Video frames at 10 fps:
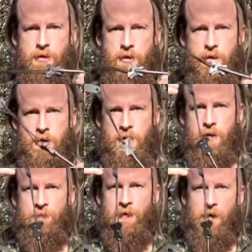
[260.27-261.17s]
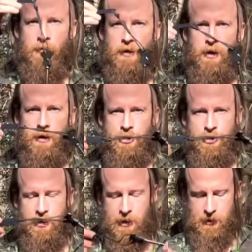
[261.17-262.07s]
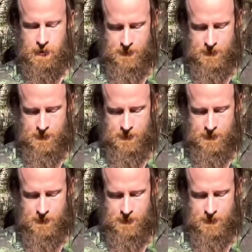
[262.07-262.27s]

and a ferro rod and a striker.